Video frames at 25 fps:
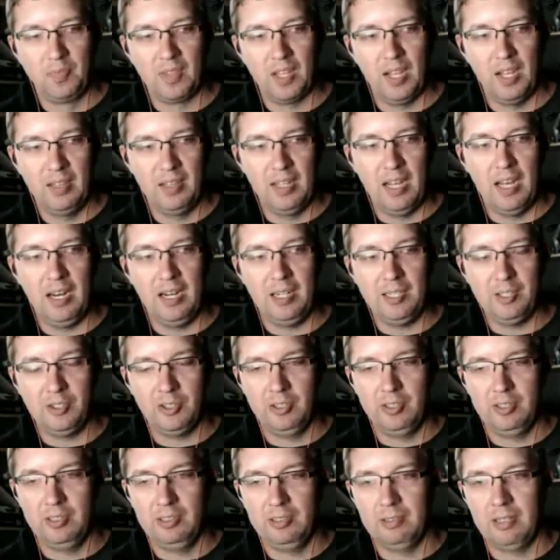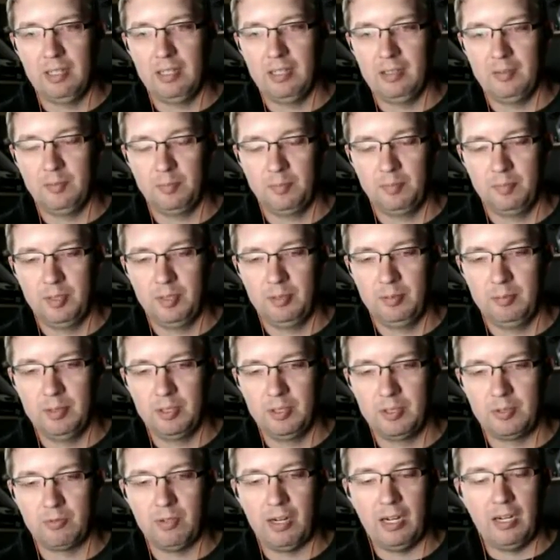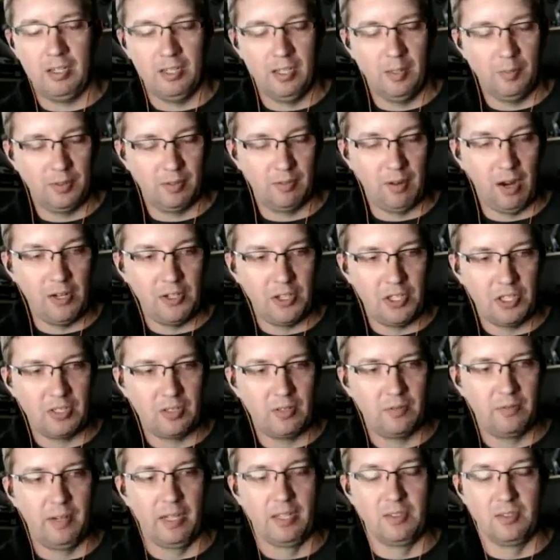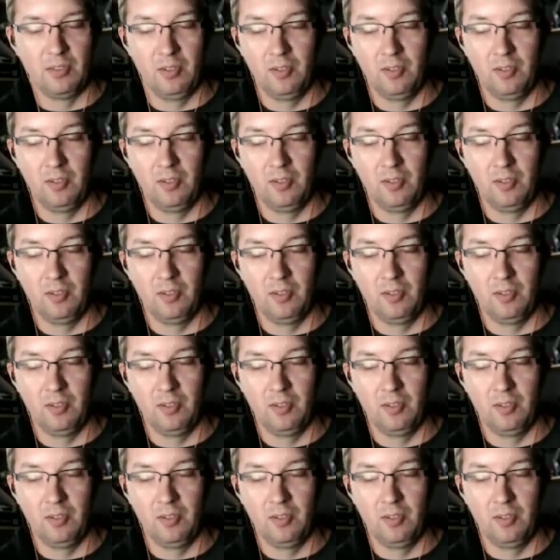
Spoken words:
And that actually, I think, pretty much riled up the Rochester fans.